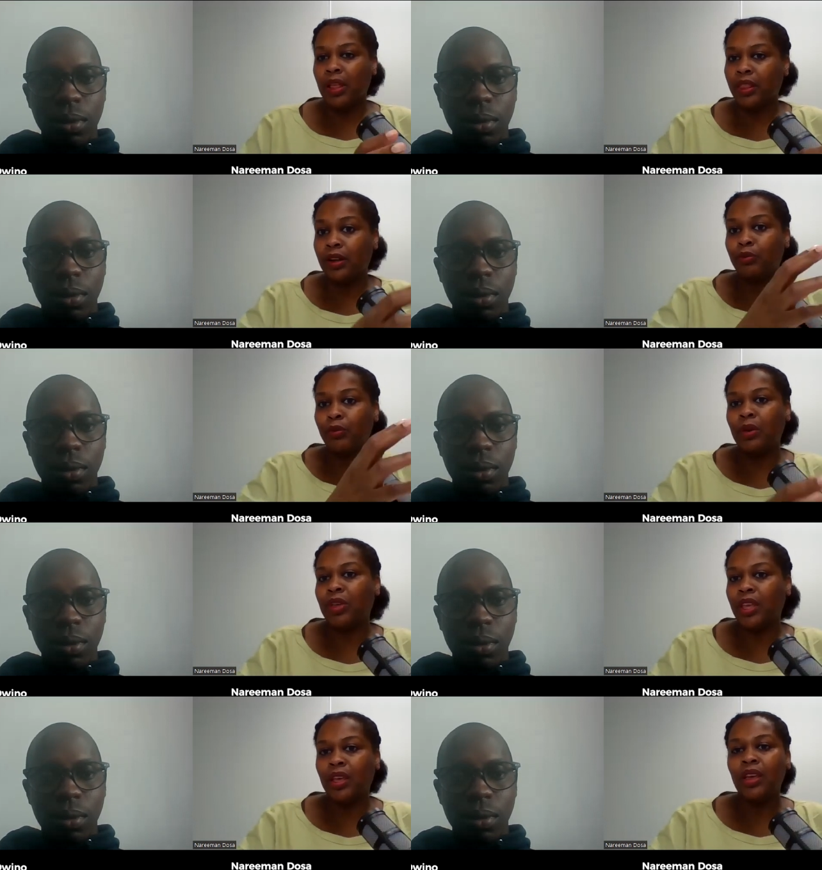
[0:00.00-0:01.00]
Speaker 1: and then
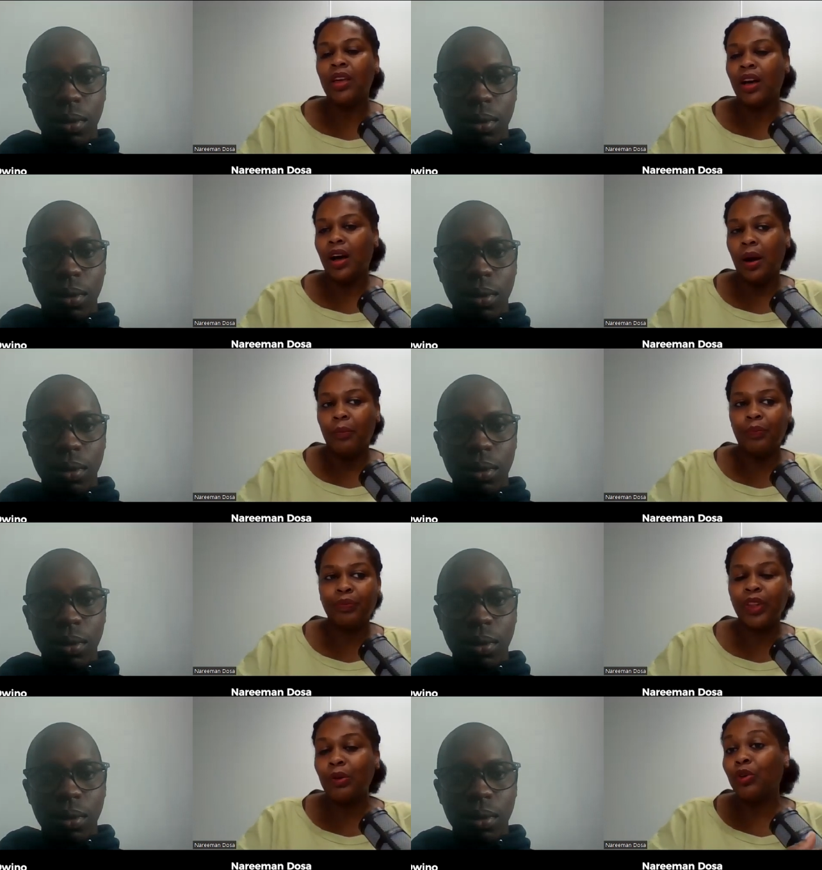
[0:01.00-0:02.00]
maybe um,
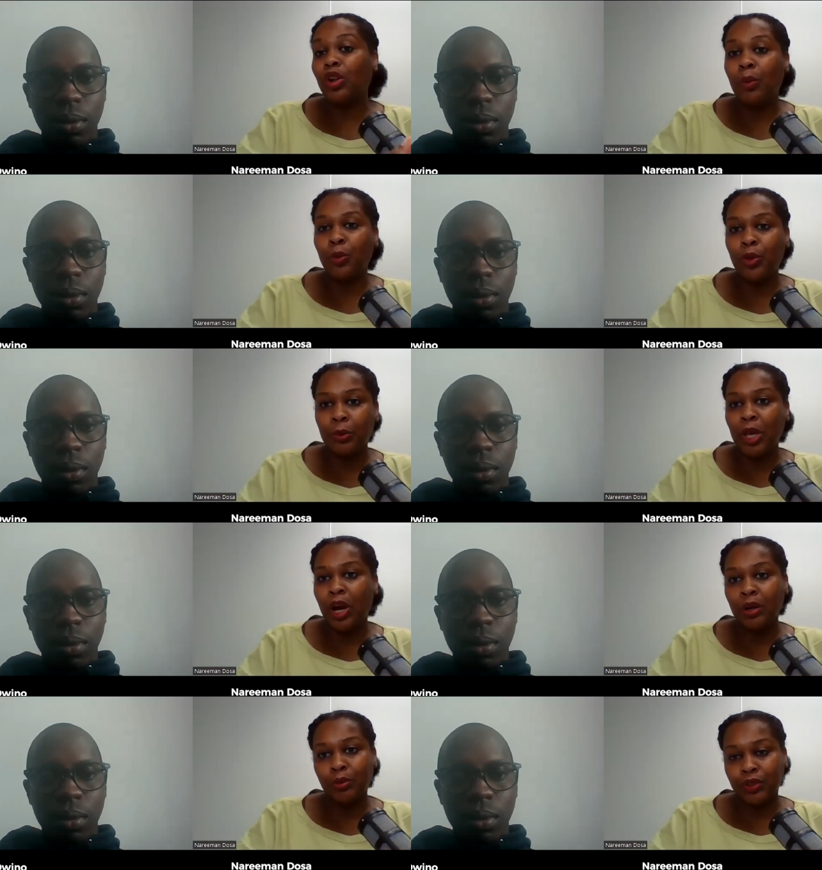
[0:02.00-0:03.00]
follow up with the
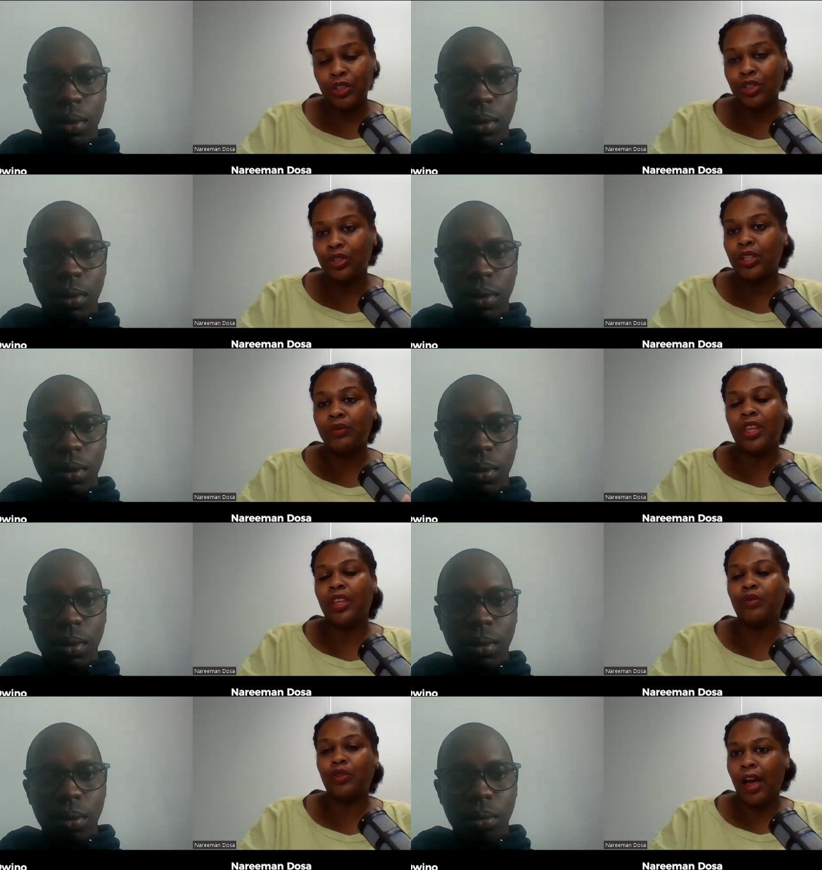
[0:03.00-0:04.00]
pr professional if they
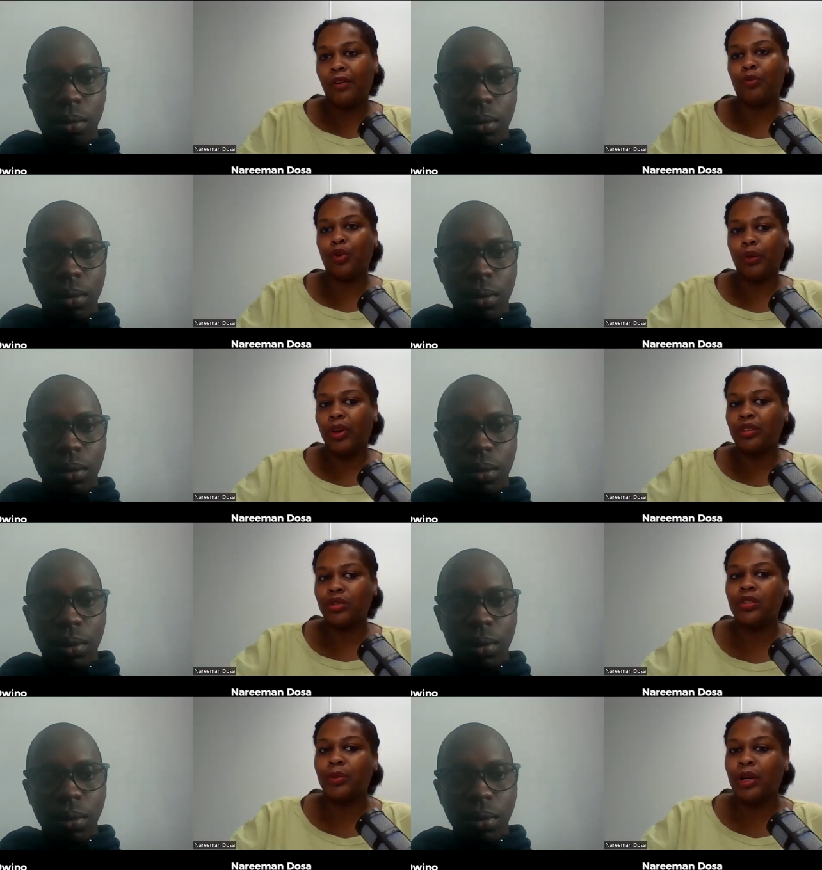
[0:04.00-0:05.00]
if you have more
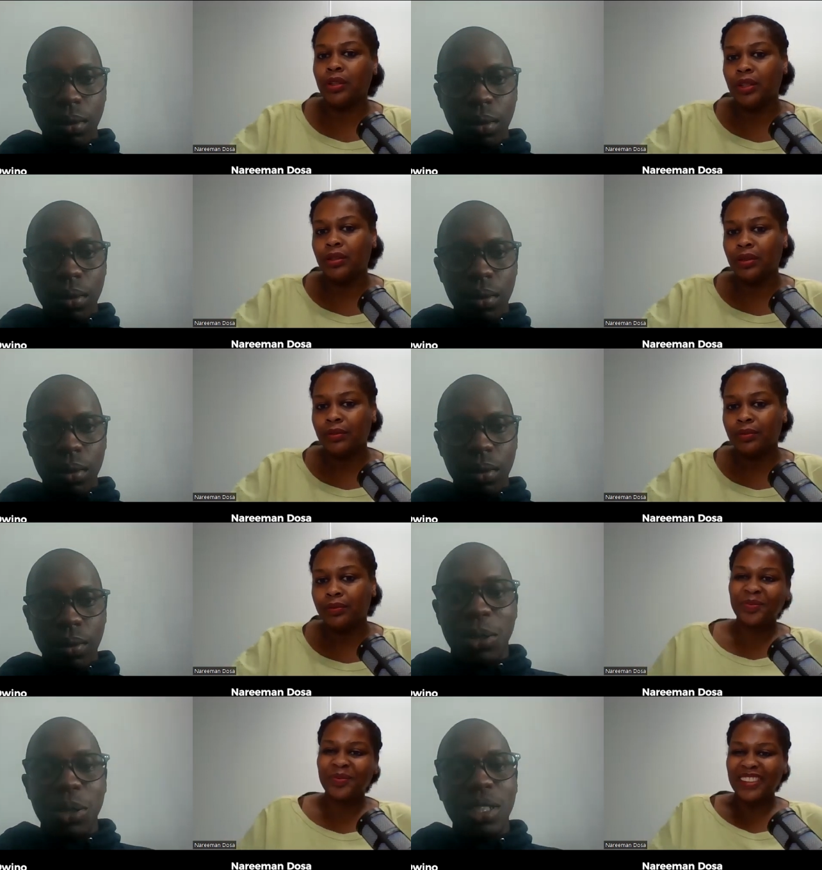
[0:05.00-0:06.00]
questions about it
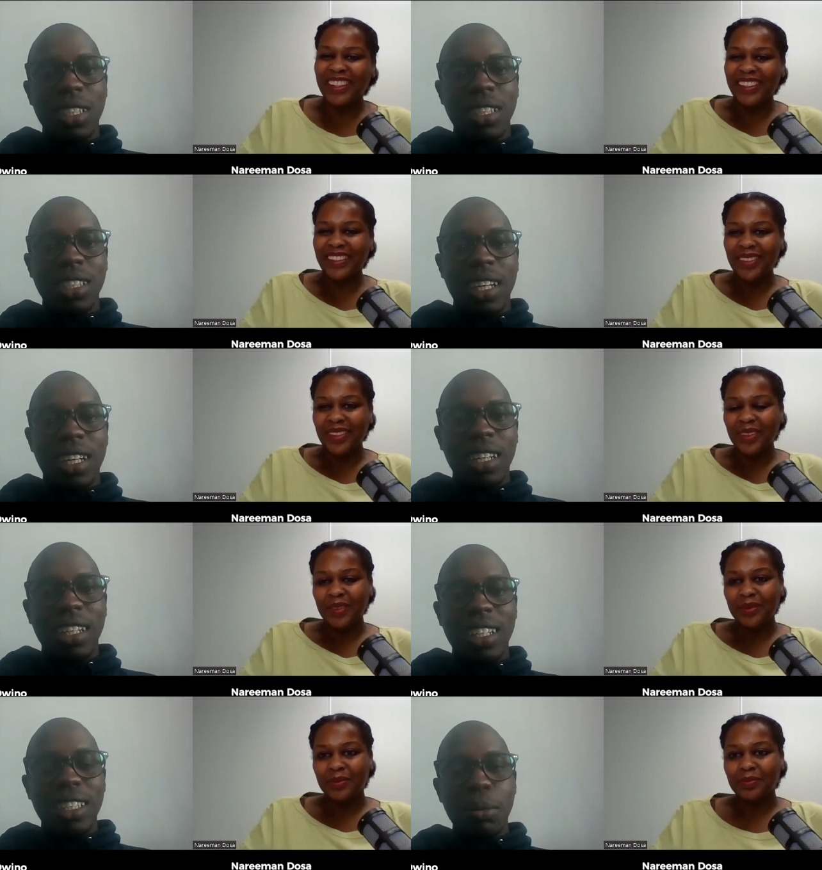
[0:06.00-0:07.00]
Speaker 2: truth is uh,
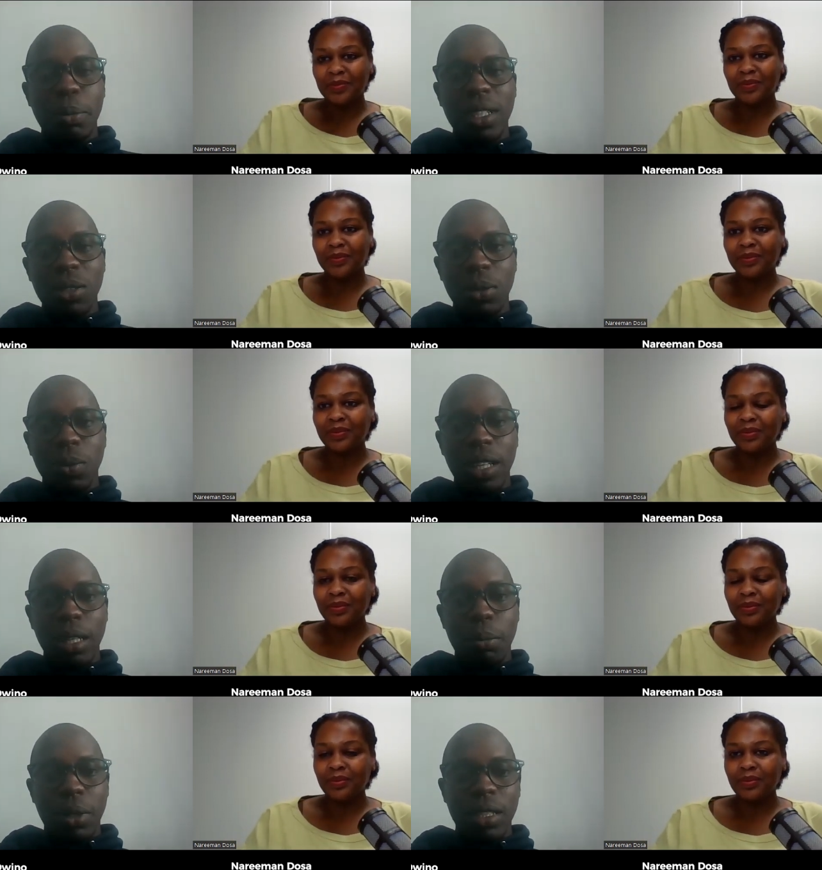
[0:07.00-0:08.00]
it depends on where the
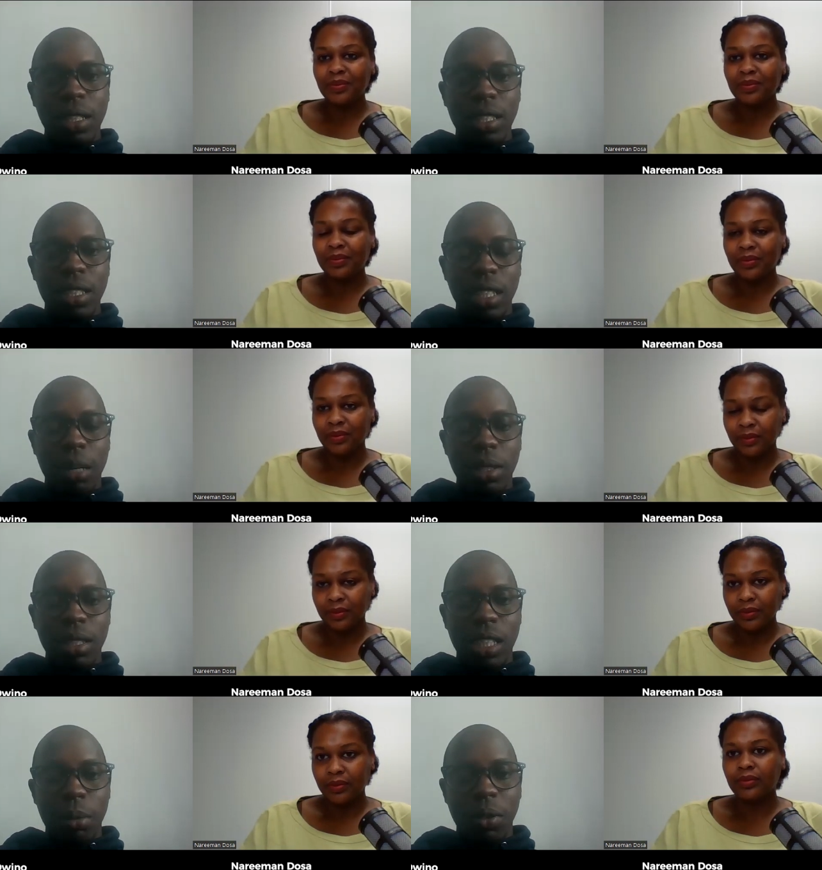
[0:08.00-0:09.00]
press release is coming
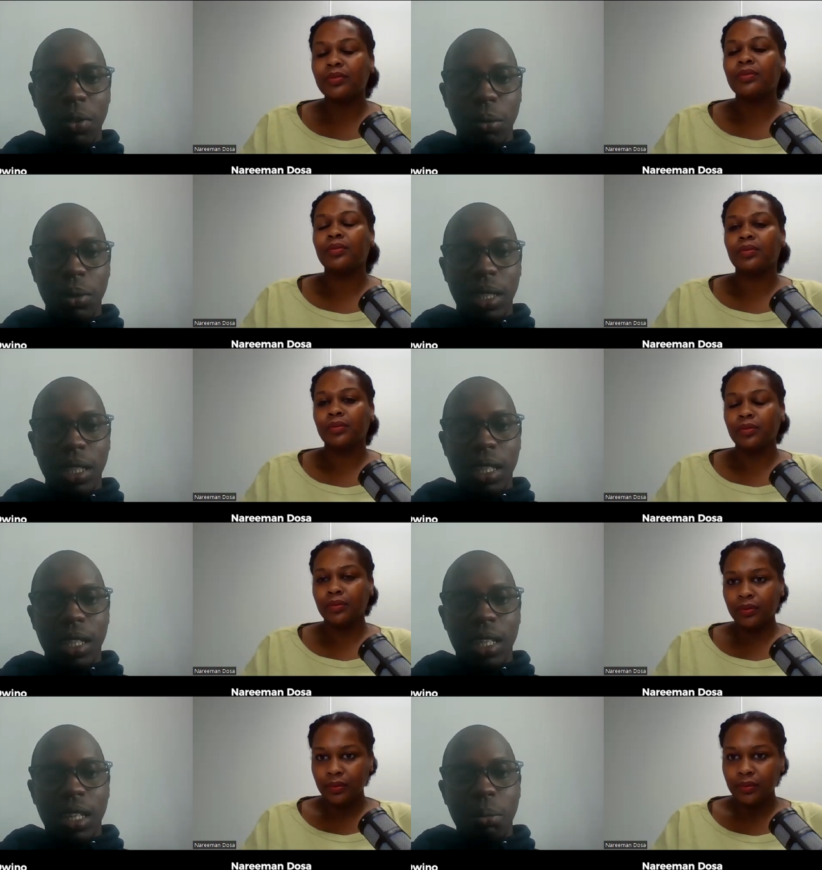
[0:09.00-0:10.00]
is coming from
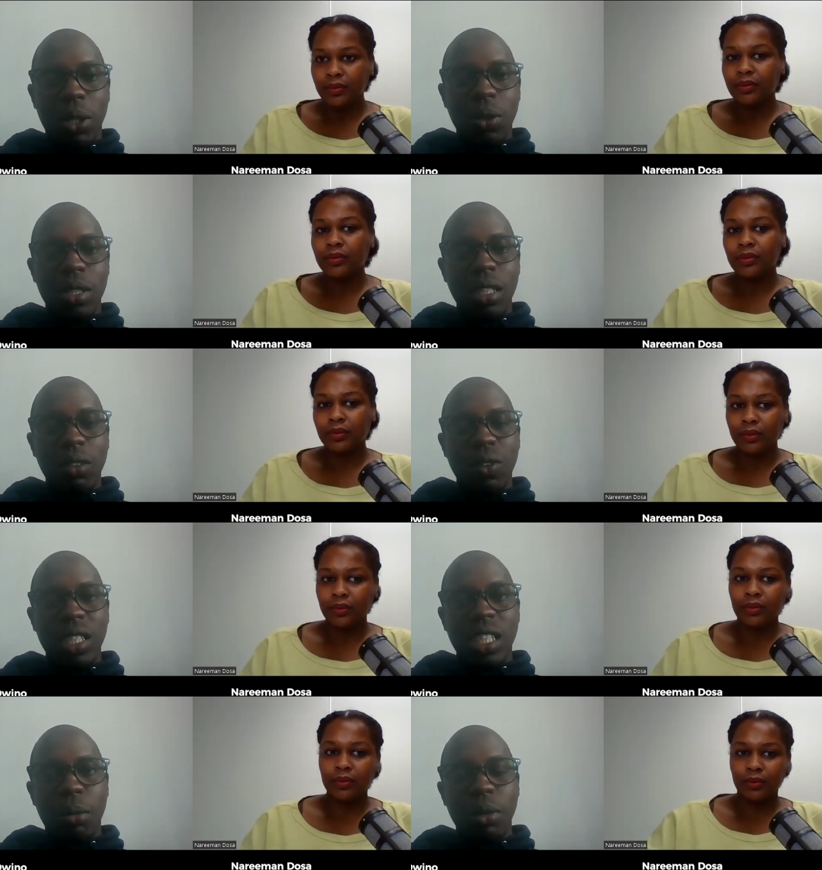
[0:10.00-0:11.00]
because if
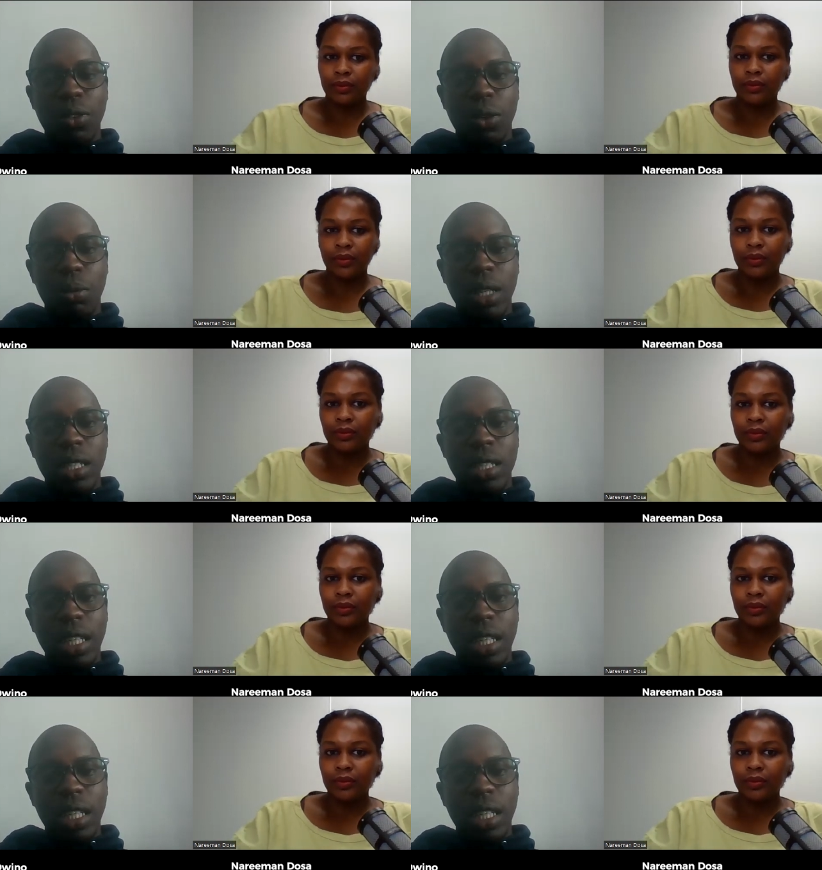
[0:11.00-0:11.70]
it's coming from let's